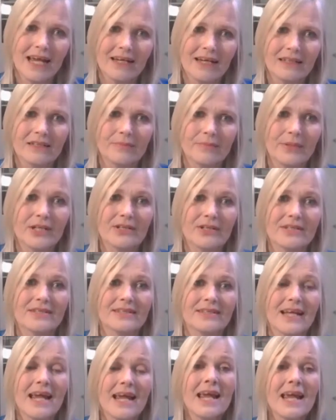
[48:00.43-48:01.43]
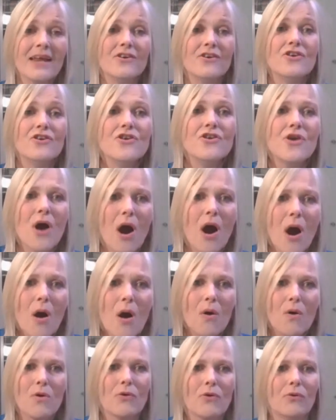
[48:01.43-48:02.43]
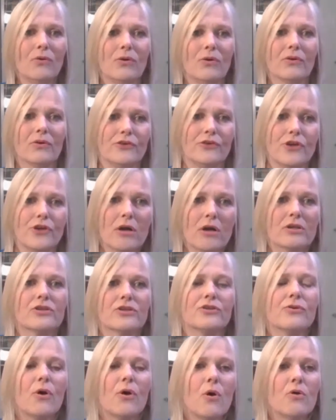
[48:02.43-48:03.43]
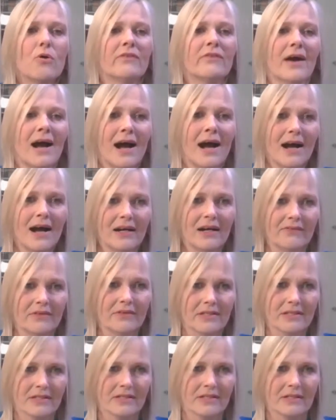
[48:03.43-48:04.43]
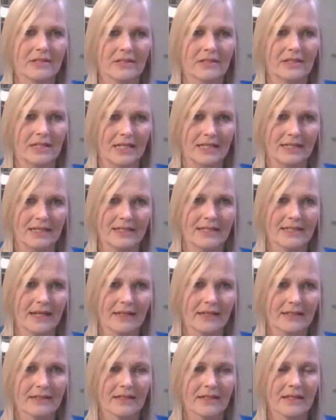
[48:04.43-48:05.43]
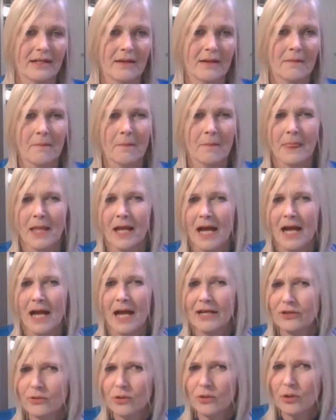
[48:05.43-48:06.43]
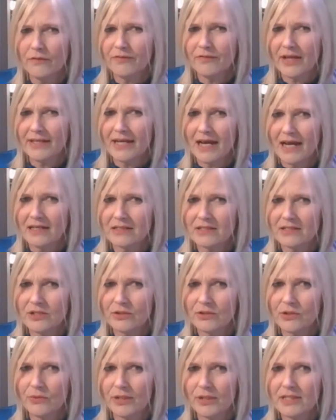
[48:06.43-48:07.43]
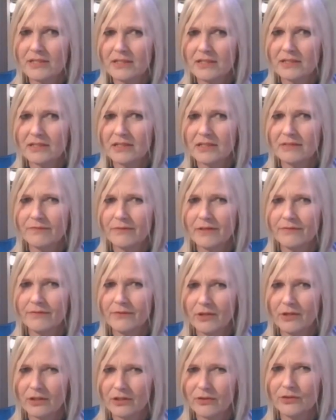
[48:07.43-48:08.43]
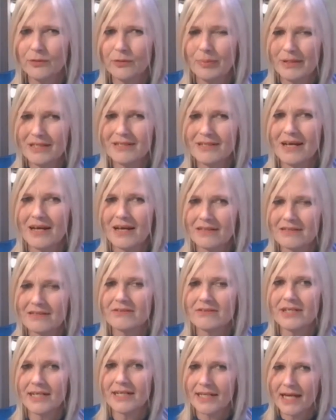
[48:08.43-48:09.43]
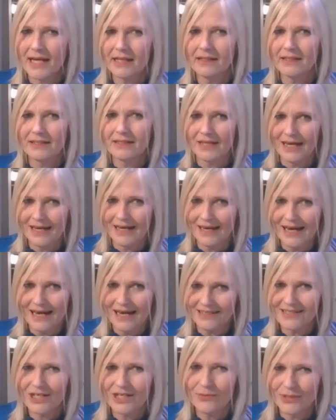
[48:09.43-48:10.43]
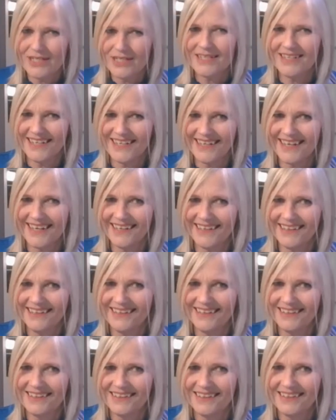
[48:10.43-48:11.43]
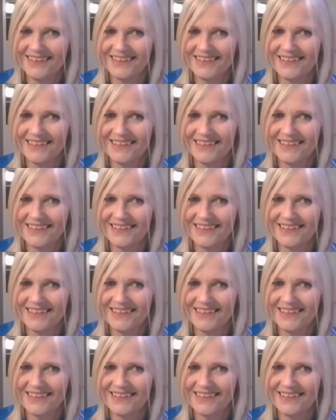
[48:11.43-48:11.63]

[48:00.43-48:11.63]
insects, because they know not to over-harvest insects. I don't know if that answers your question. If not, can you please answer it again? Ask the question again.